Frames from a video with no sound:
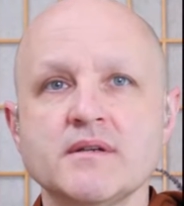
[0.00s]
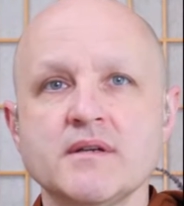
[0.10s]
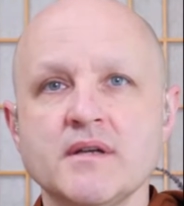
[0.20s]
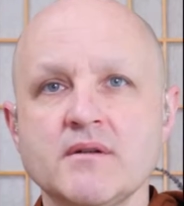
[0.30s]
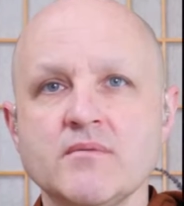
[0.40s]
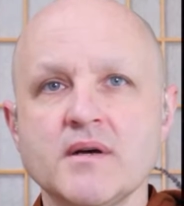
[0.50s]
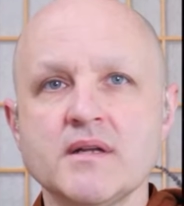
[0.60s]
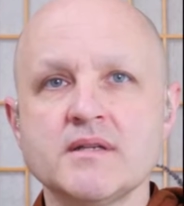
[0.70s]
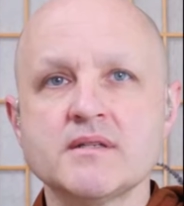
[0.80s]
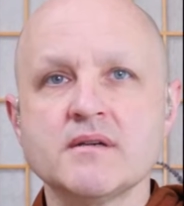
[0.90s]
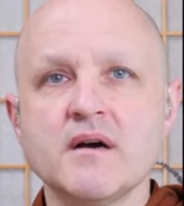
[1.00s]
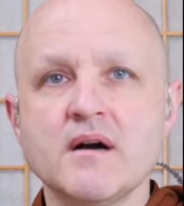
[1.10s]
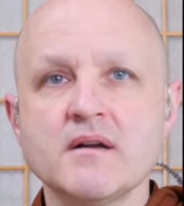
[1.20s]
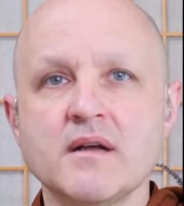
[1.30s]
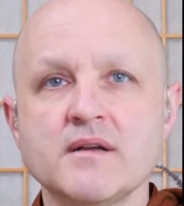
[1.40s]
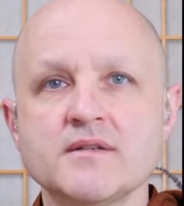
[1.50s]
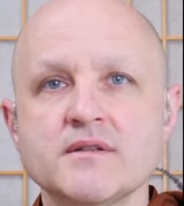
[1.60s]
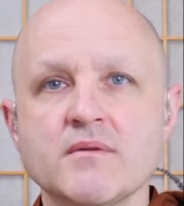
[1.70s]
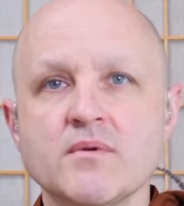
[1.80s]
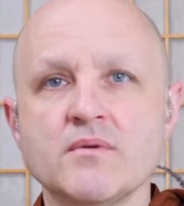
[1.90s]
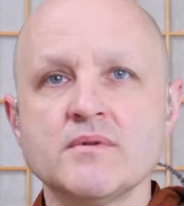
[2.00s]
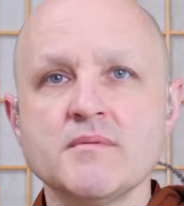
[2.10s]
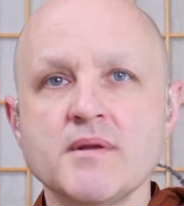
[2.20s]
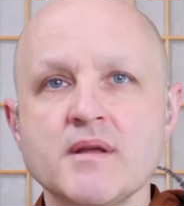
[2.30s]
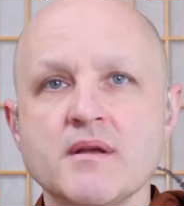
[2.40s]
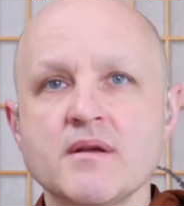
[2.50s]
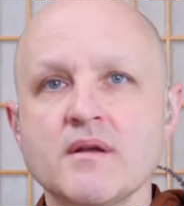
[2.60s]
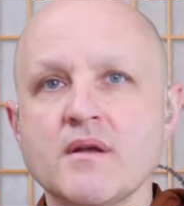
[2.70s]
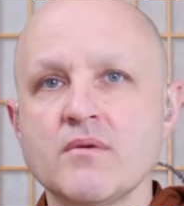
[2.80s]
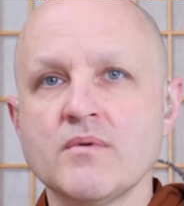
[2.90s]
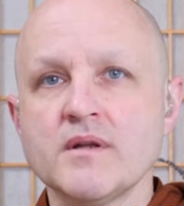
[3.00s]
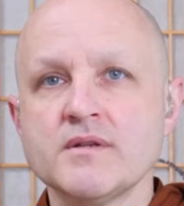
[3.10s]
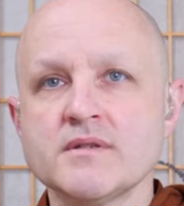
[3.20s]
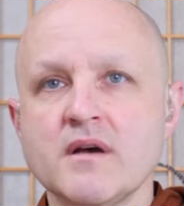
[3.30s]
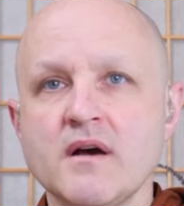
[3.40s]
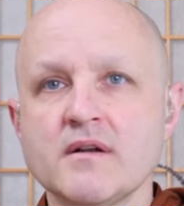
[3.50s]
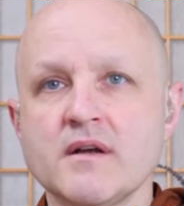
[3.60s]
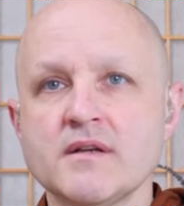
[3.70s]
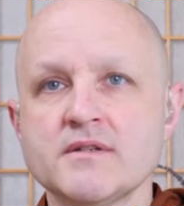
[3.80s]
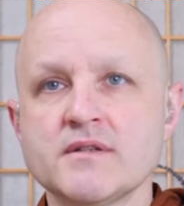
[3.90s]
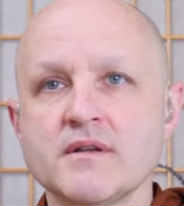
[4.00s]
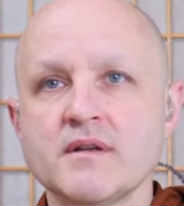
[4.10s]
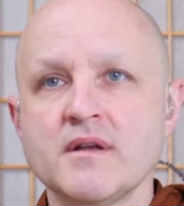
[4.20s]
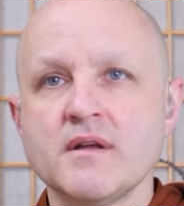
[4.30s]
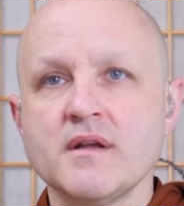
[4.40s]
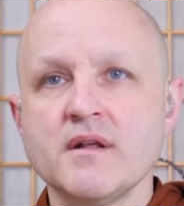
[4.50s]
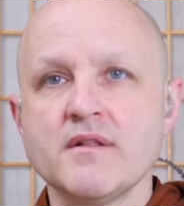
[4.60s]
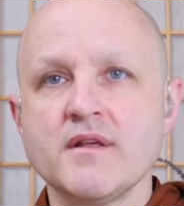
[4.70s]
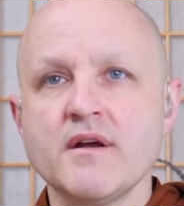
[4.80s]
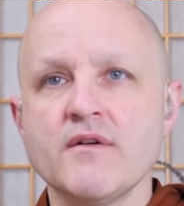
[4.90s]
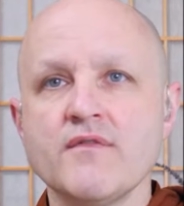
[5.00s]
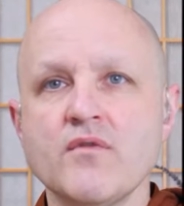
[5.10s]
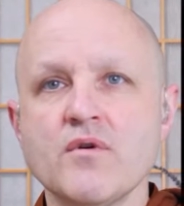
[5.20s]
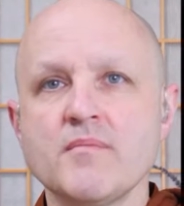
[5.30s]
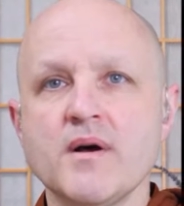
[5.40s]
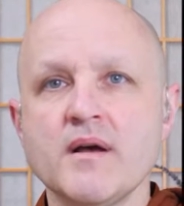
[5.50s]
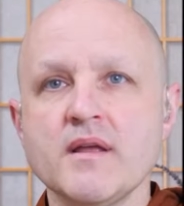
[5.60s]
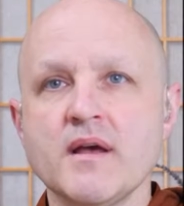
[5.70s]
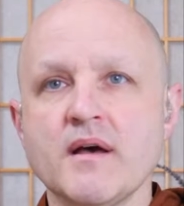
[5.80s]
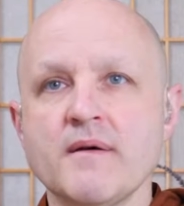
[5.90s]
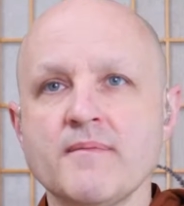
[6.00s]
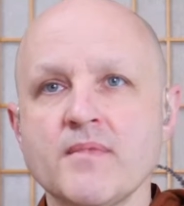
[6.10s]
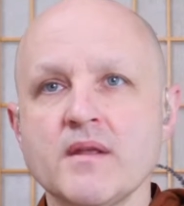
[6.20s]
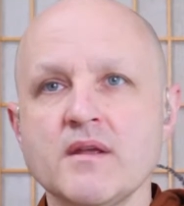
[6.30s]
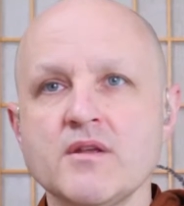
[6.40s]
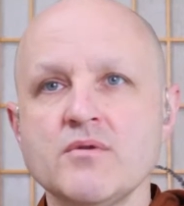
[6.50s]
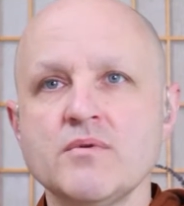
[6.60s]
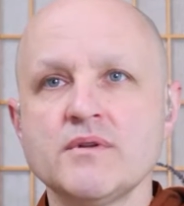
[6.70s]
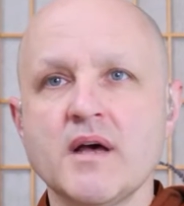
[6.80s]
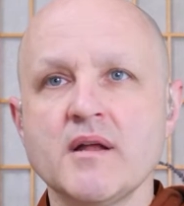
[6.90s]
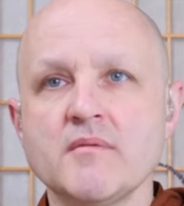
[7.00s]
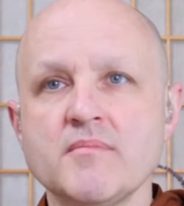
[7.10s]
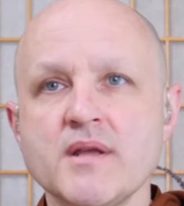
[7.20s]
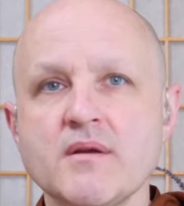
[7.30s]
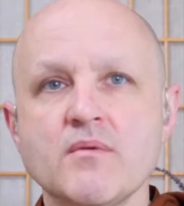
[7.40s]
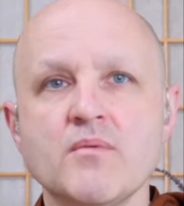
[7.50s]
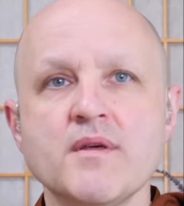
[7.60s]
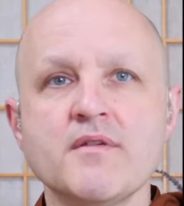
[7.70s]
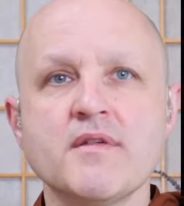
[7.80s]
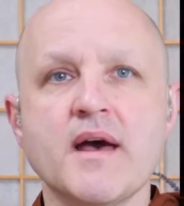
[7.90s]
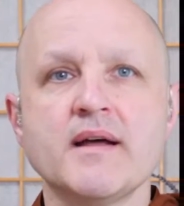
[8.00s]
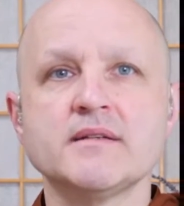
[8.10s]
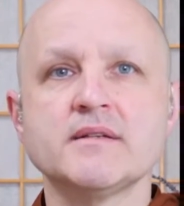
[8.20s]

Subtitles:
In what is cognized, there will only be what is cognized. Therefore, Bāhiya, you will not be with that.